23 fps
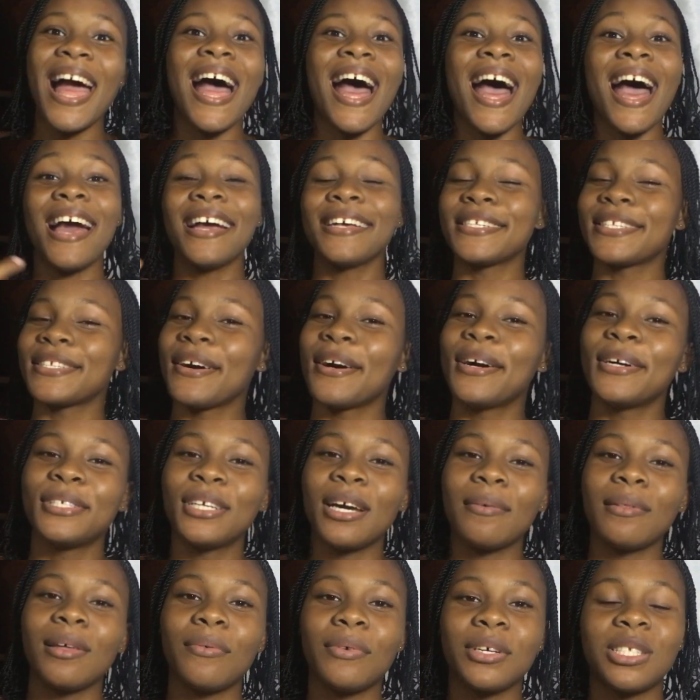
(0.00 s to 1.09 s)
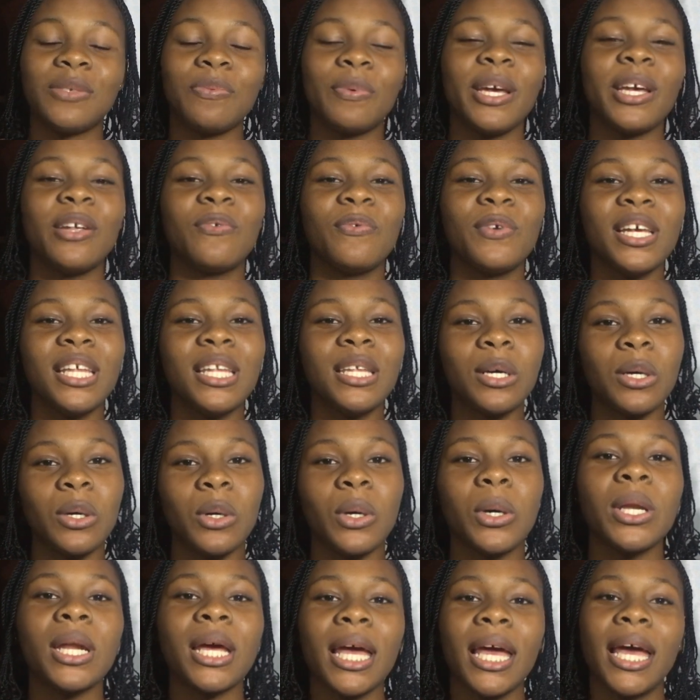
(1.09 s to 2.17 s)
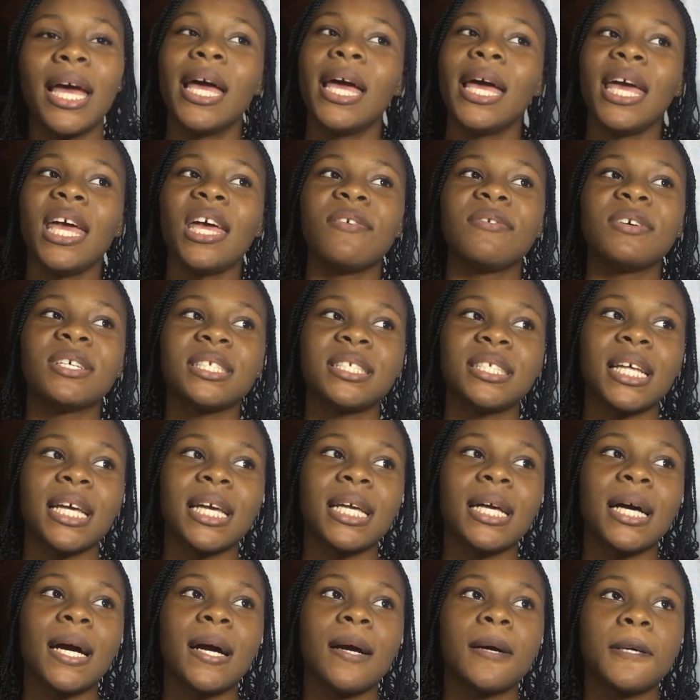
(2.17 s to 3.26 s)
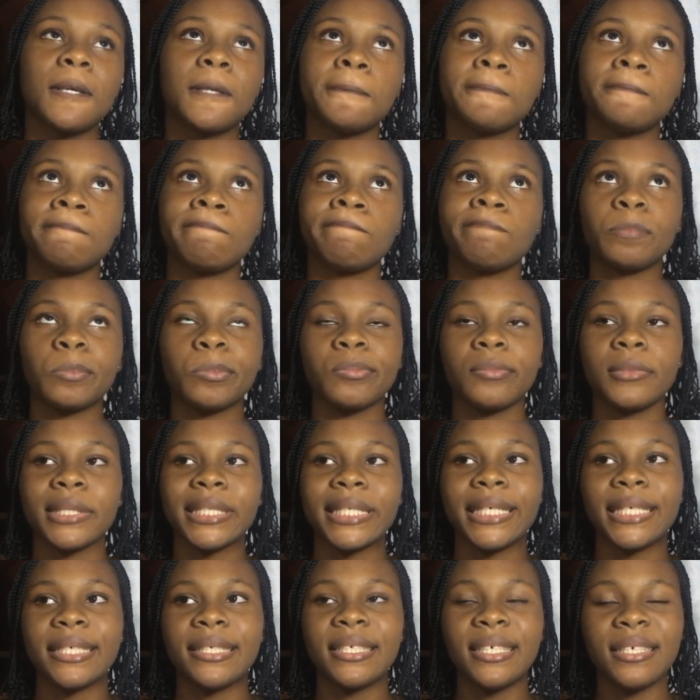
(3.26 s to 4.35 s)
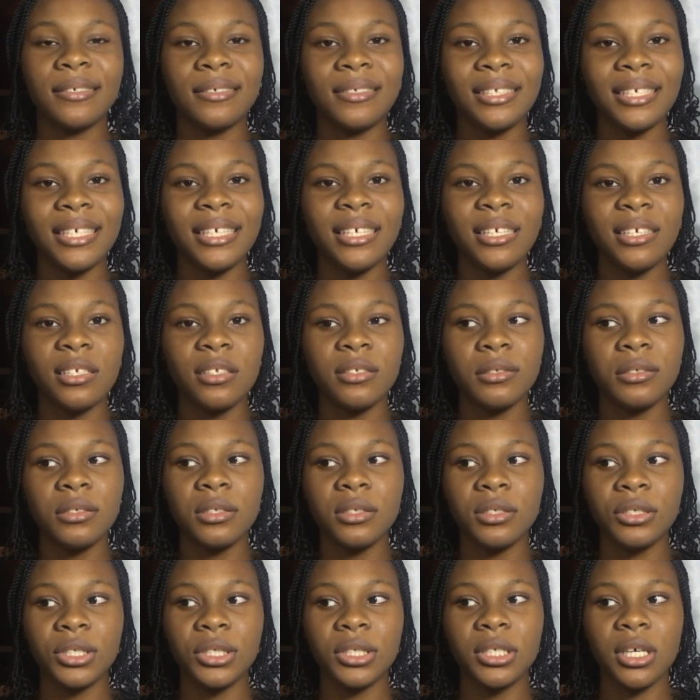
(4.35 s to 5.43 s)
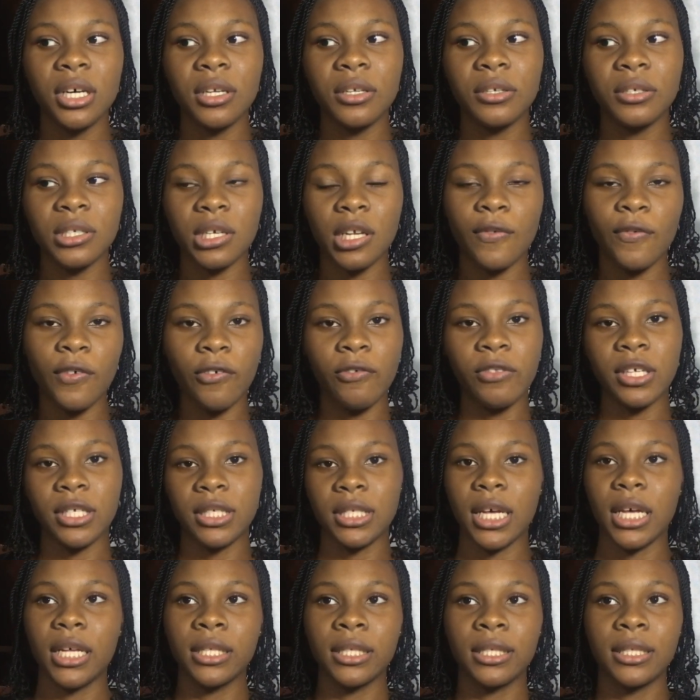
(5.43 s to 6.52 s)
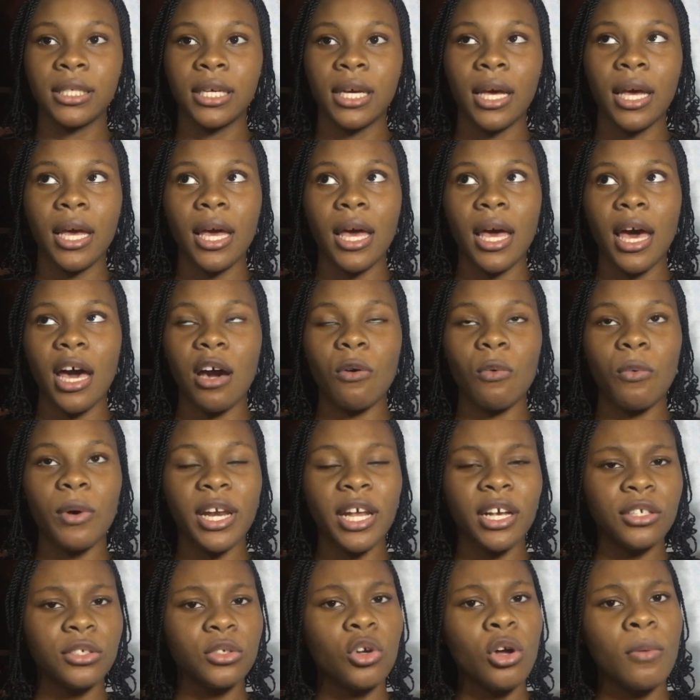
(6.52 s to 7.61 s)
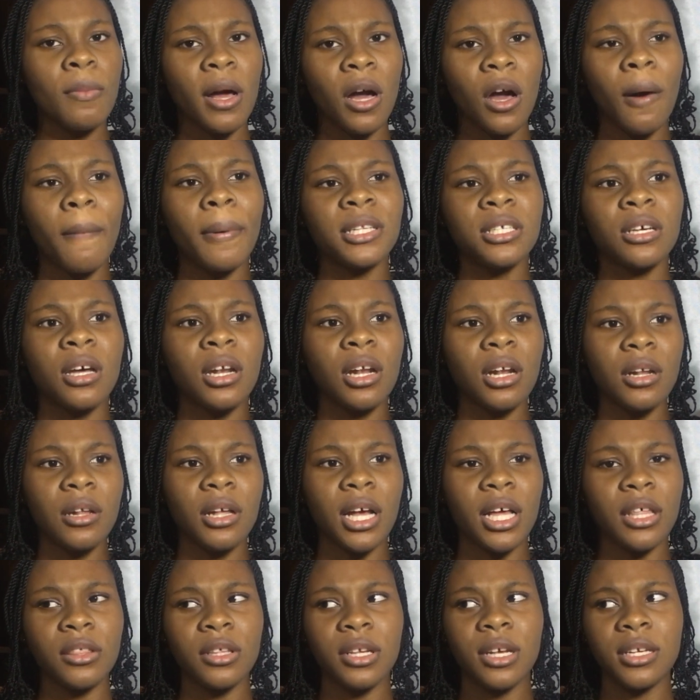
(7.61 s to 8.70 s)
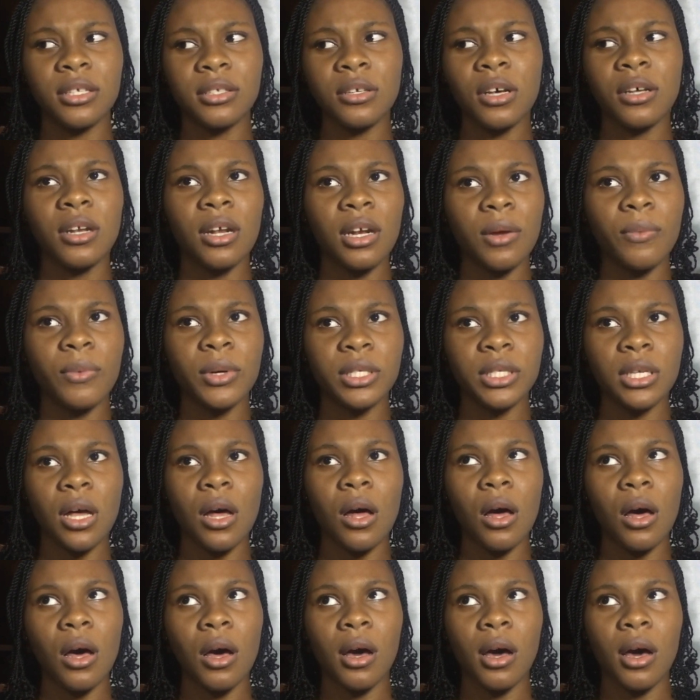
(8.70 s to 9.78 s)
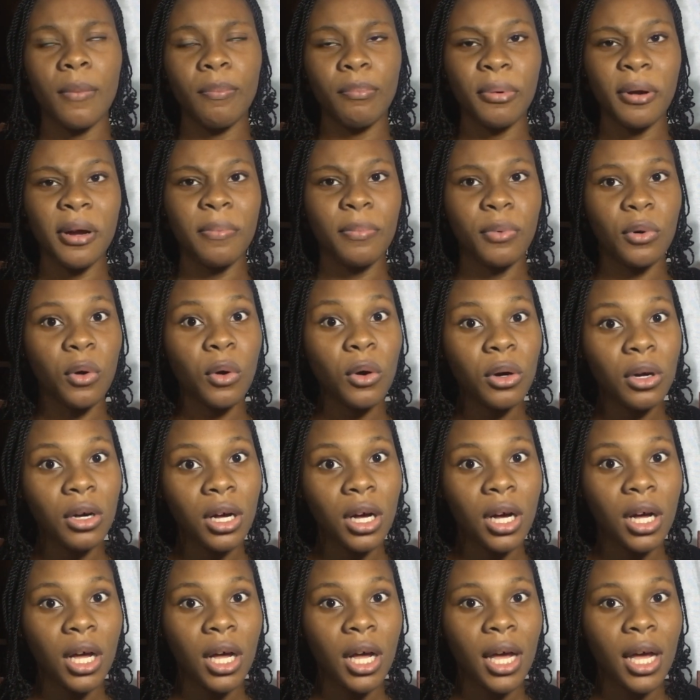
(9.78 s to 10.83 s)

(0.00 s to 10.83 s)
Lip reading: I saw a job that was paying really good. It was like $16.50. When I scrolled back up, I saw that it was a prep cook.